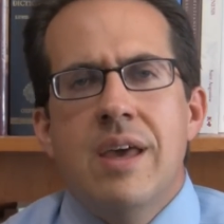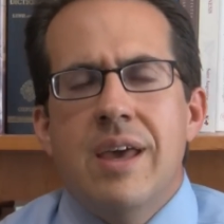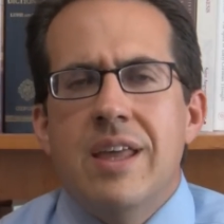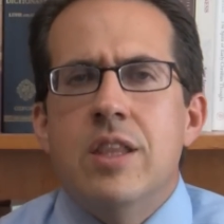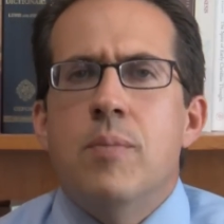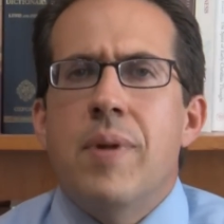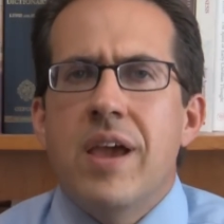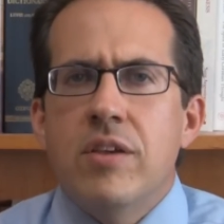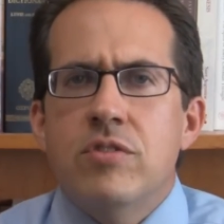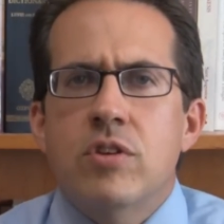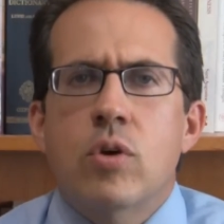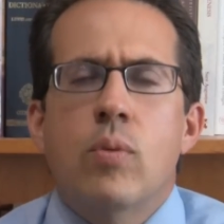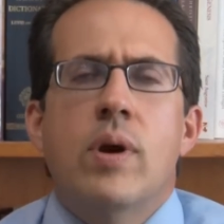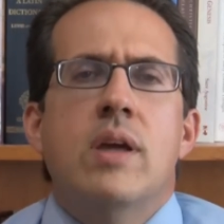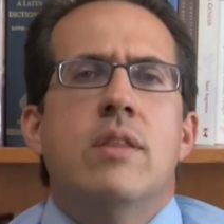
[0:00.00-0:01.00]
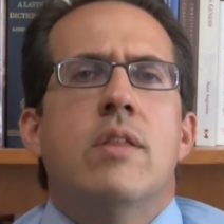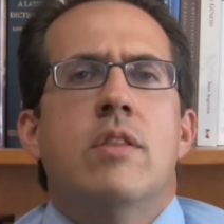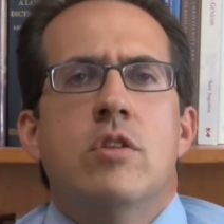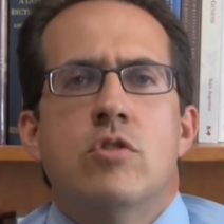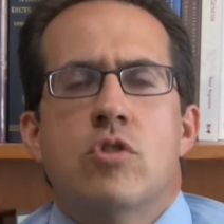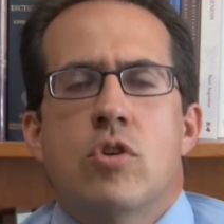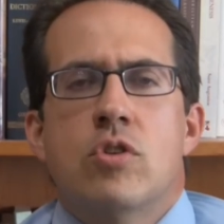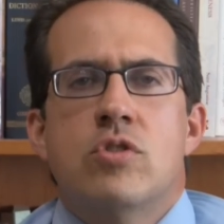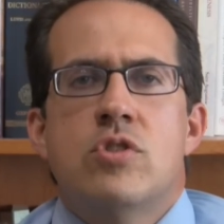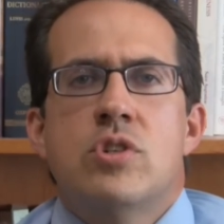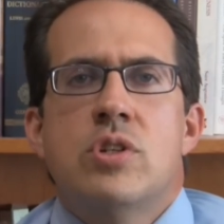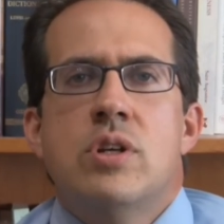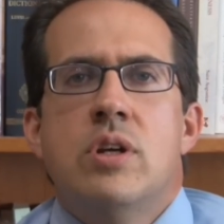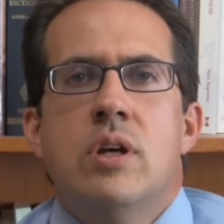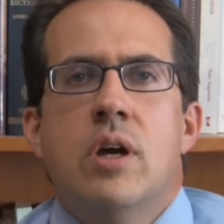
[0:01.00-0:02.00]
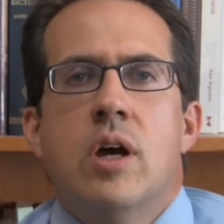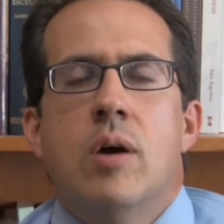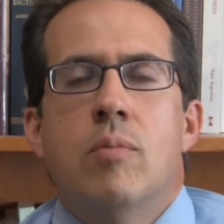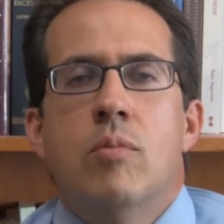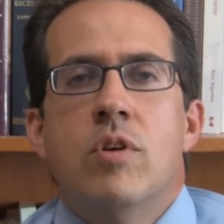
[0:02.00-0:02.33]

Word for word: and the basic way that the church um,